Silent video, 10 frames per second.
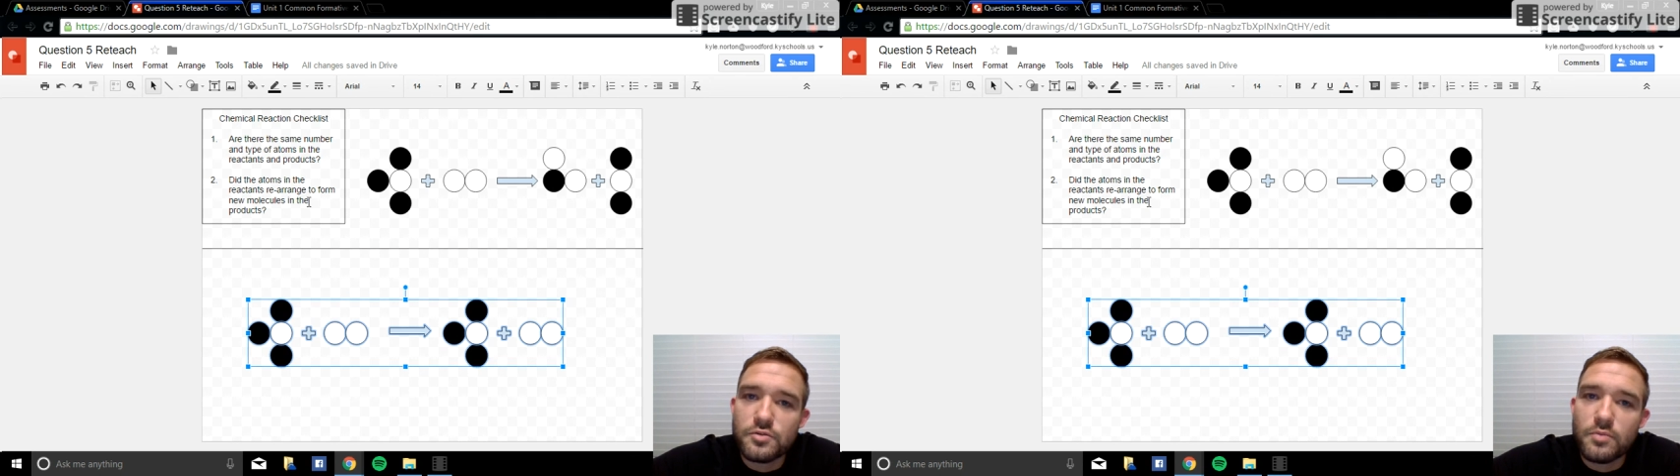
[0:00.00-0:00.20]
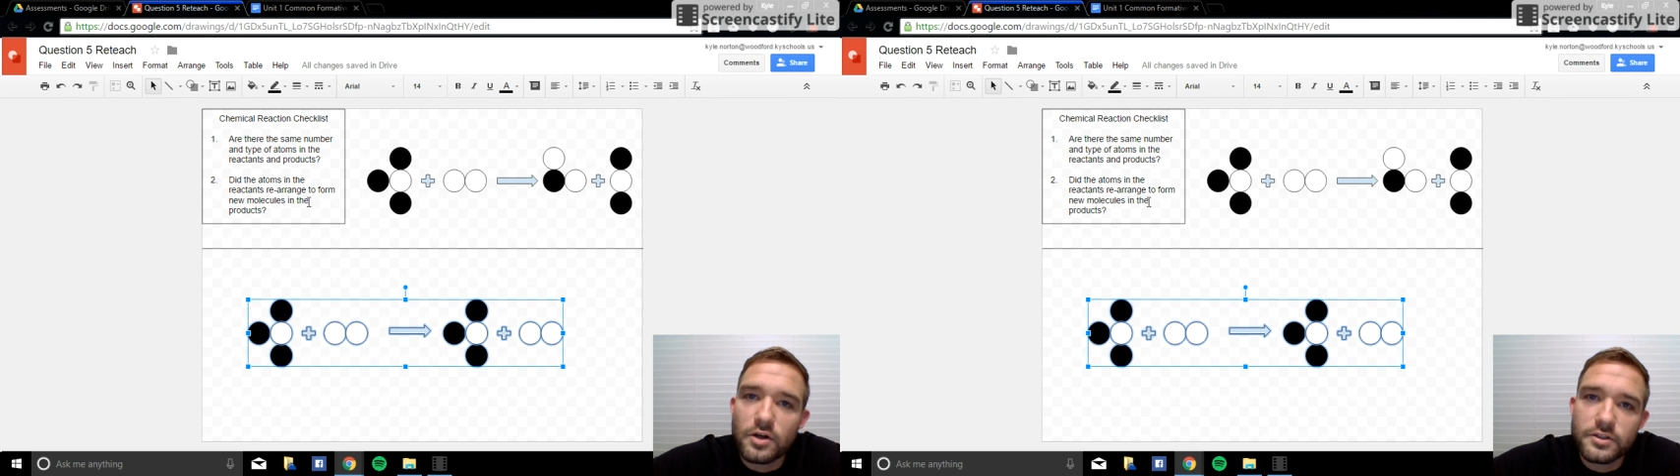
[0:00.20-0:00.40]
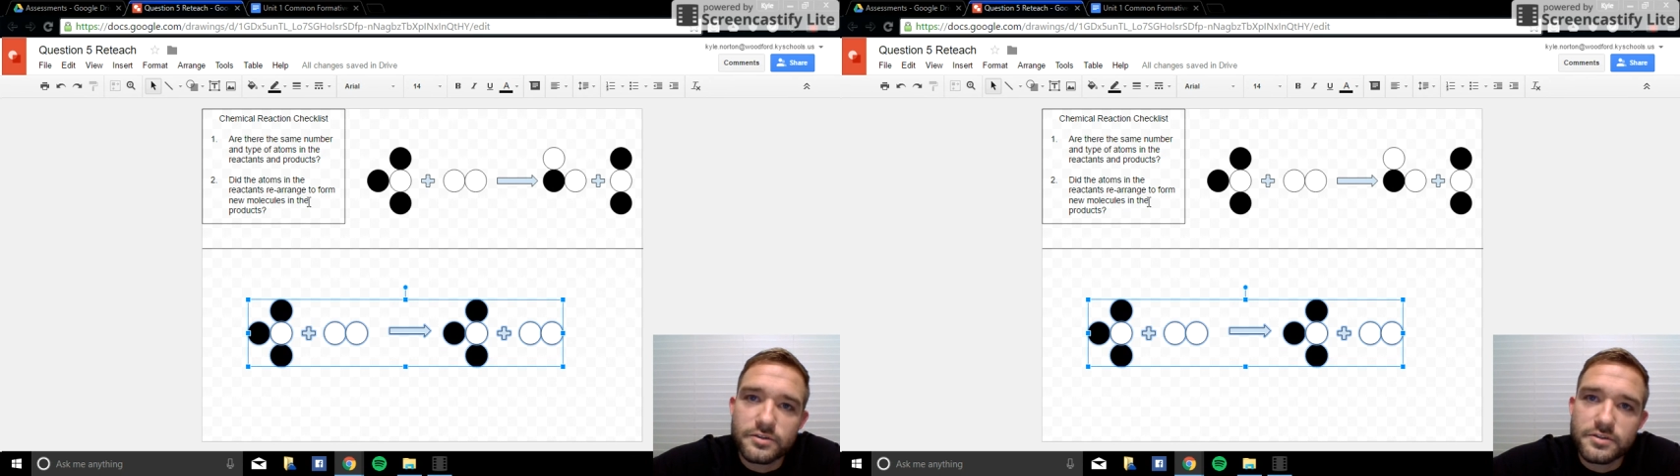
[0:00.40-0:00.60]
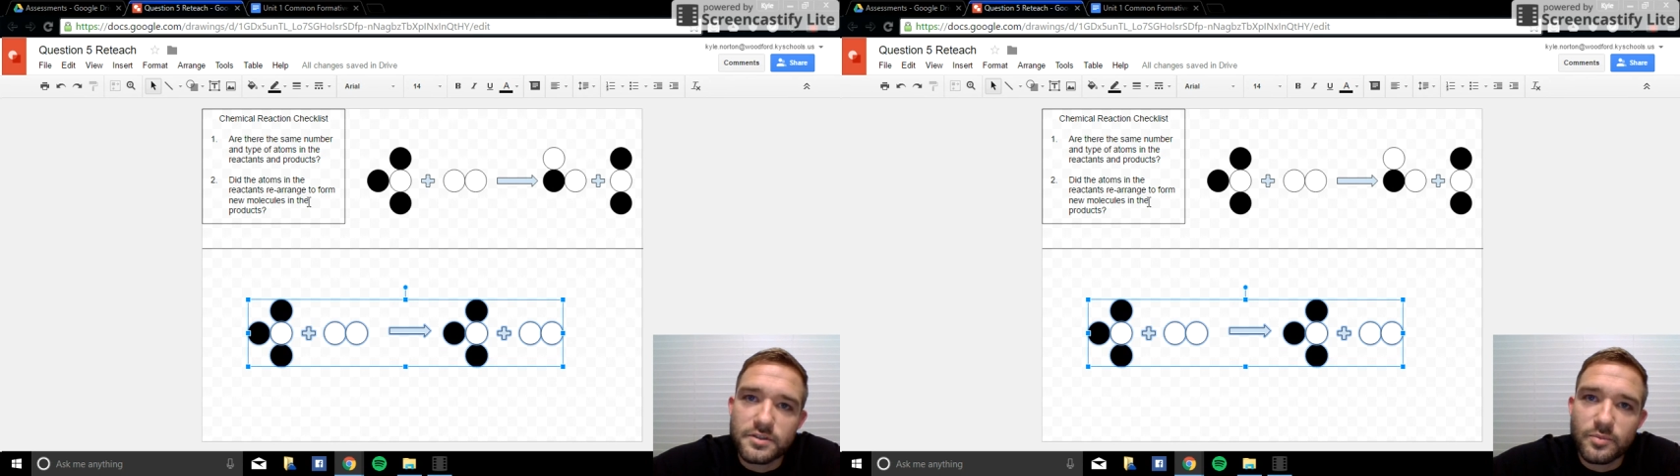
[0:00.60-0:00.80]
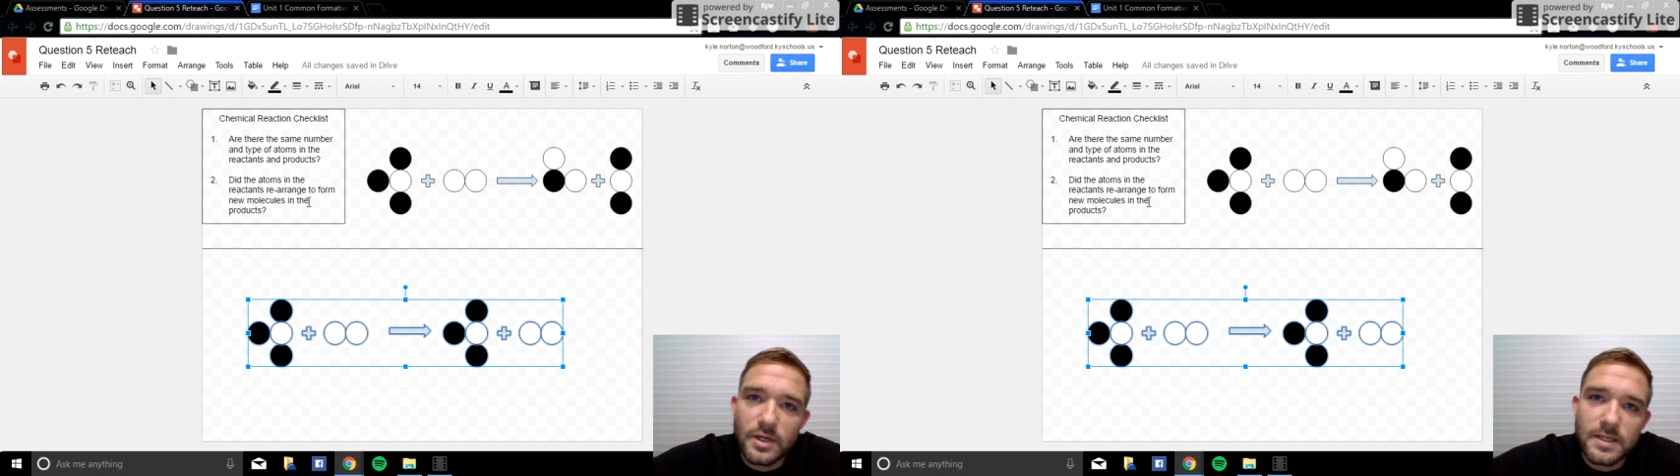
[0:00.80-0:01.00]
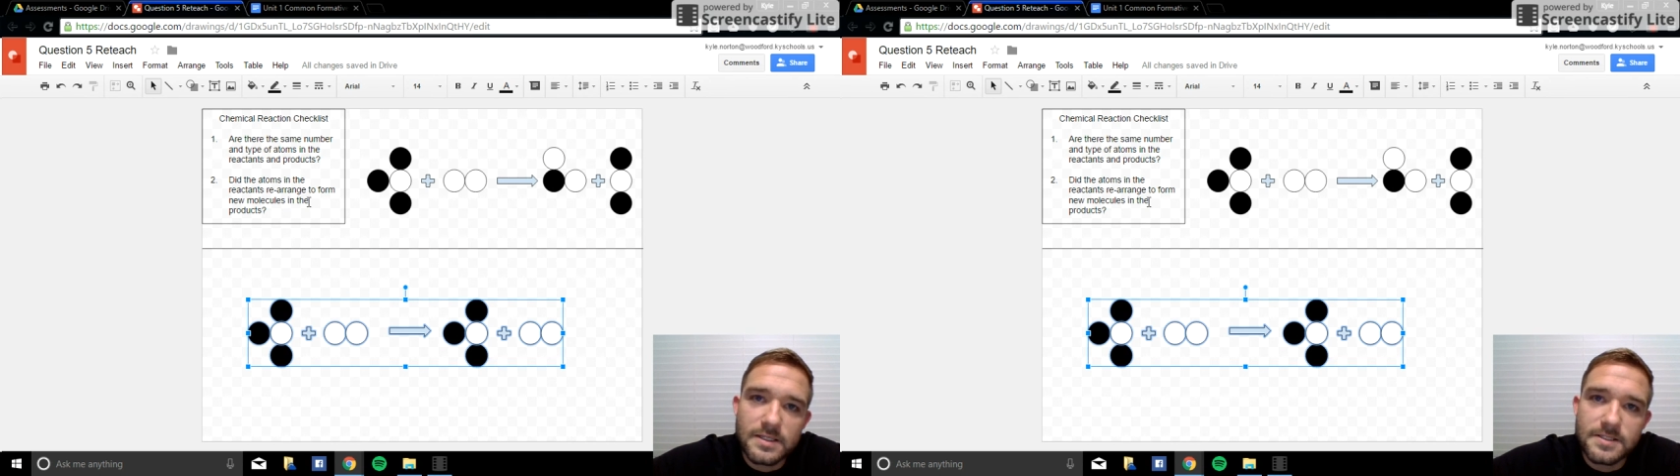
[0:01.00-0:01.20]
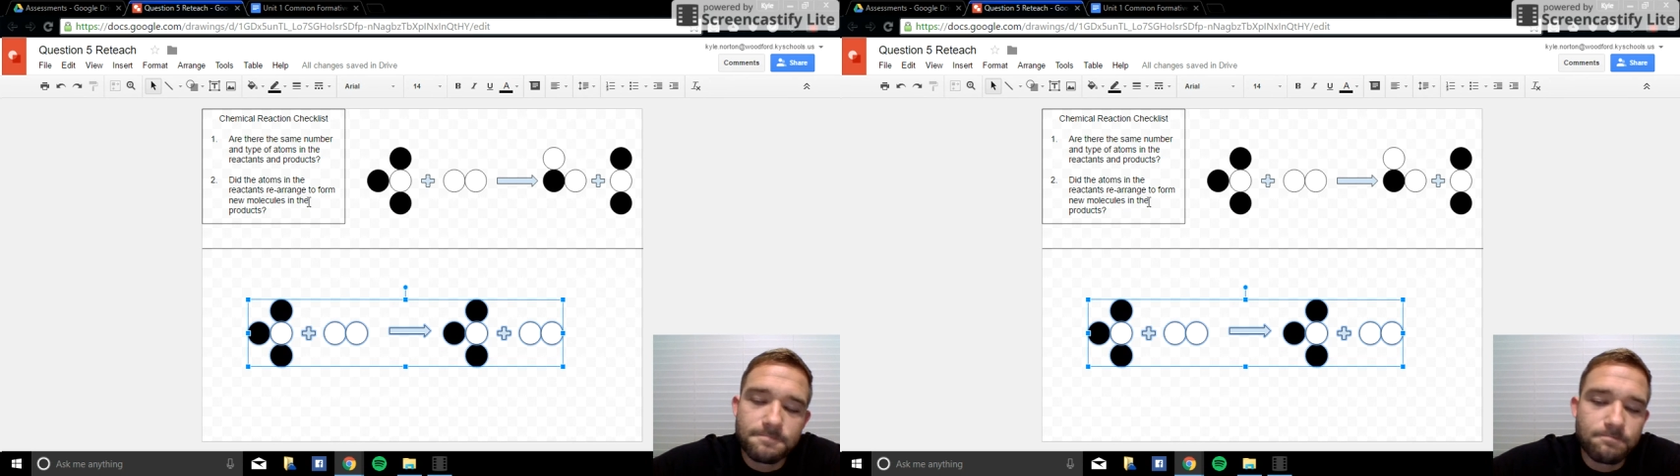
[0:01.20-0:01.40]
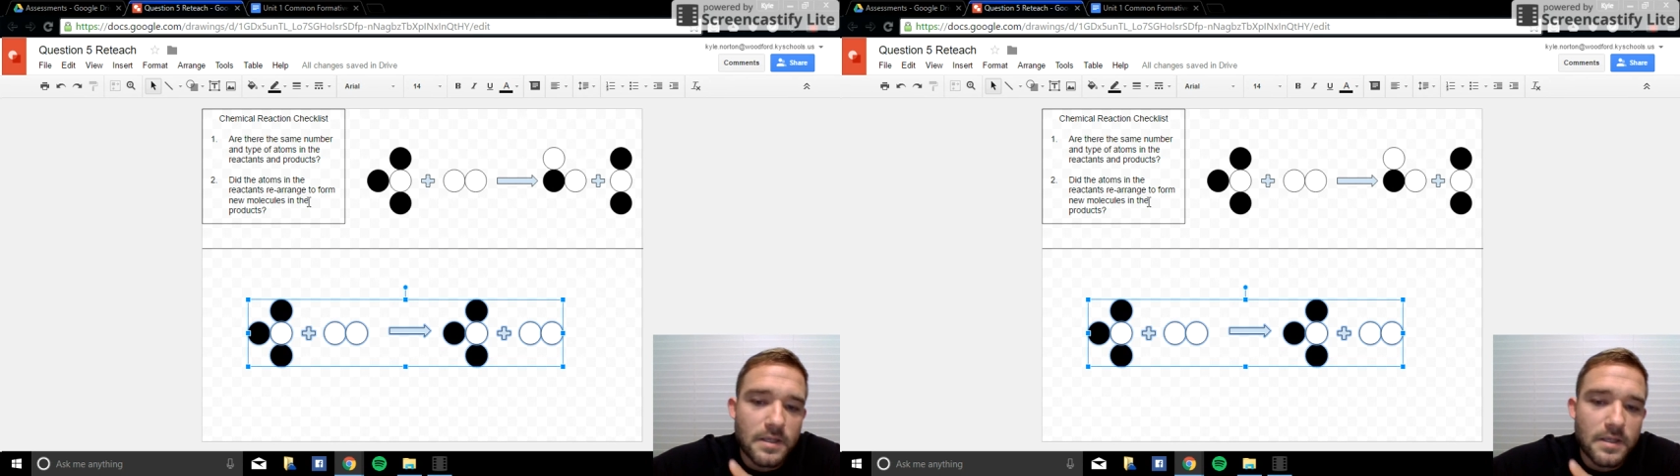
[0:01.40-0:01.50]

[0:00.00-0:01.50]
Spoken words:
new molecules in the products?